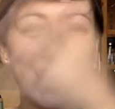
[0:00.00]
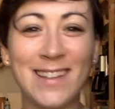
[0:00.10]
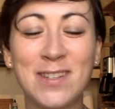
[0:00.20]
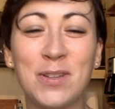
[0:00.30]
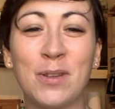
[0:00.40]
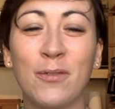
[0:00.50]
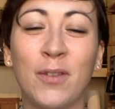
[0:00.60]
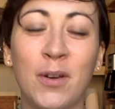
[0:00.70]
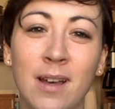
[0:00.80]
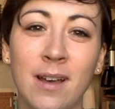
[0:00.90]
into the
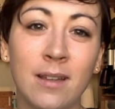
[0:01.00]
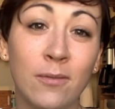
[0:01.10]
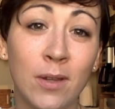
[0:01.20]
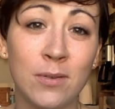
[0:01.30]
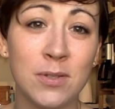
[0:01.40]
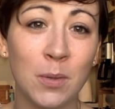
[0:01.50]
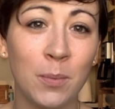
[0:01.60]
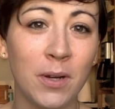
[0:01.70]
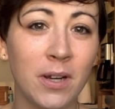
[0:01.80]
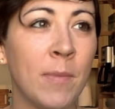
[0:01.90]
flow
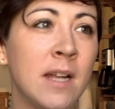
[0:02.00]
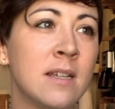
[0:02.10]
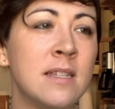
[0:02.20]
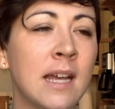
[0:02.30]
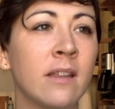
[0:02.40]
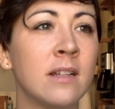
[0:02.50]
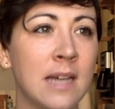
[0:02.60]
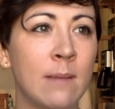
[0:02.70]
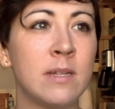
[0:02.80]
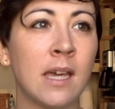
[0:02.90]
super. It does take a little
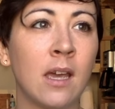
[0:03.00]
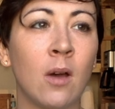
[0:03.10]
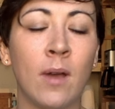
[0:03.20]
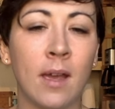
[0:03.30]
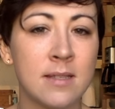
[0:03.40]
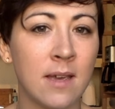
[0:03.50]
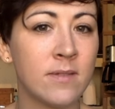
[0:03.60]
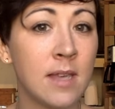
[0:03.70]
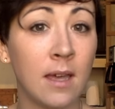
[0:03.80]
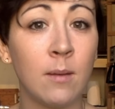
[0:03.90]
time to get going, as
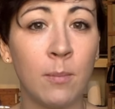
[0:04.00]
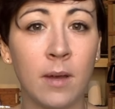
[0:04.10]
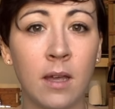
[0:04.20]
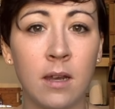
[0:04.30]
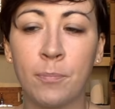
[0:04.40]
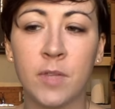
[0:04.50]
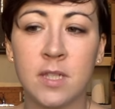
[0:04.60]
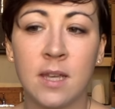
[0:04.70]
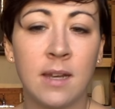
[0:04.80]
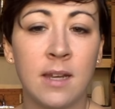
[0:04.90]
I've said, but
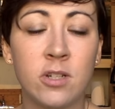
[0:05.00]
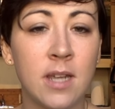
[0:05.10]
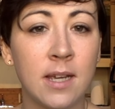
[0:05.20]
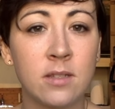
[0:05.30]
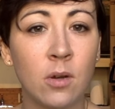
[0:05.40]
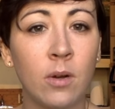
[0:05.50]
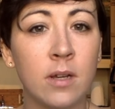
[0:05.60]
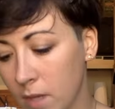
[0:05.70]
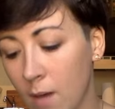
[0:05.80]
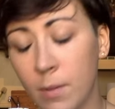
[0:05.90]
just let nature take its
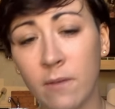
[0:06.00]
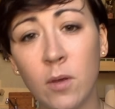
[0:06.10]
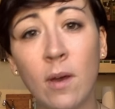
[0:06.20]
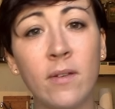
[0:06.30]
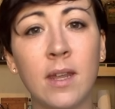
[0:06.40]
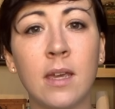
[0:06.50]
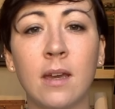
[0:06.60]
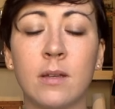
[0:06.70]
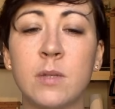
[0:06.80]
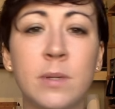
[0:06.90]
course. But if you have any
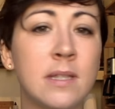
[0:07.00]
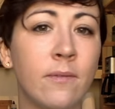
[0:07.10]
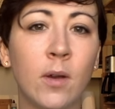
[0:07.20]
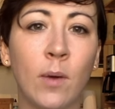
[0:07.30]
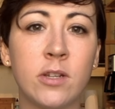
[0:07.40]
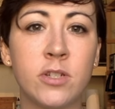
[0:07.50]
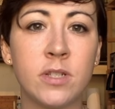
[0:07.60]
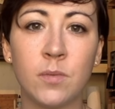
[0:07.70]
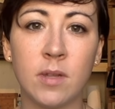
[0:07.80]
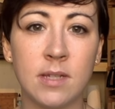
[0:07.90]
specific
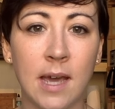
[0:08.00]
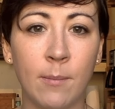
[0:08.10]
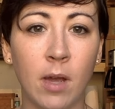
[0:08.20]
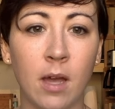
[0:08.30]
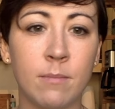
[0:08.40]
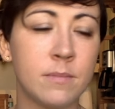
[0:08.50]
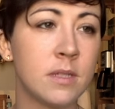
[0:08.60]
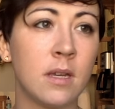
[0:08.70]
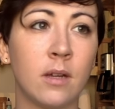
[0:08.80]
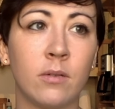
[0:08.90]
questions when the time
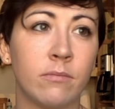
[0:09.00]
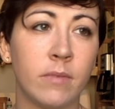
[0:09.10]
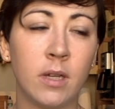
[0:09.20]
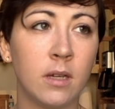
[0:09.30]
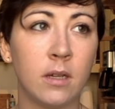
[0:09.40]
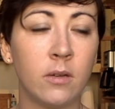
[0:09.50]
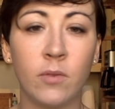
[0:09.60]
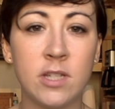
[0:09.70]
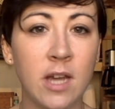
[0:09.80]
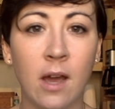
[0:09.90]
comes, you know,
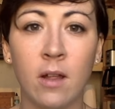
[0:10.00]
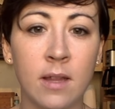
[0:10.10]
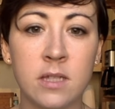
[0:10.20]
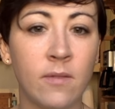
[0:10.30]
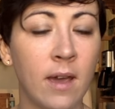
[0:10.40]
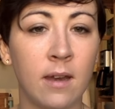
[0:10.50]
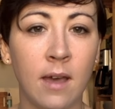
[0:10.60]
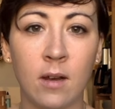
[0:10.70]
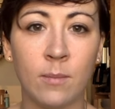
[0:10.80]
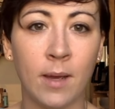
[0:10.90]
reach out. That's fine.
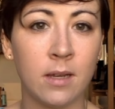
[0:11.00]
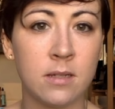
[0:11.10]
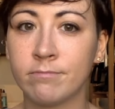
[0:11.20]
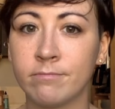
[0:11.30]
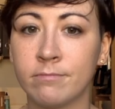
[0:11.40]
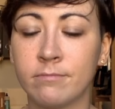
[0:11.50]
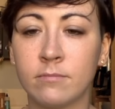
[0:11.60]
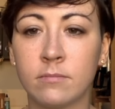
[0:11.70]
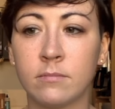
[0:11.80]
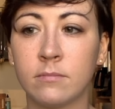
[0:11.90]
I don't mind
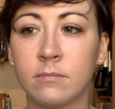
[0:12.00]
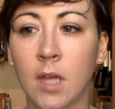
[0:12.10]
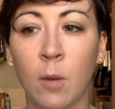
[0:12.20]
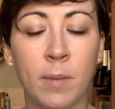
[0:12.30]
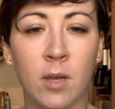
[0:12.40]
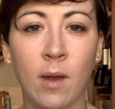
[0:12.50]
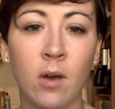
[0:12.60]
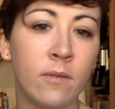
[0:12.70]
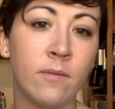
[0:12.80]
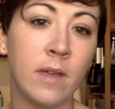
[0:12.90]
helping you
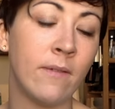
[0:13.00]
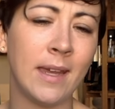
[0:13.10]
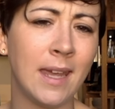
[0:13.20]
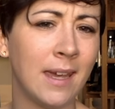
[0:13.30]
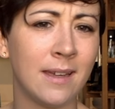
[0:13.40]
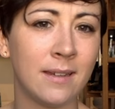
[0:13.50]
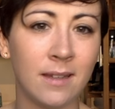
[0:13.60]
out if I can,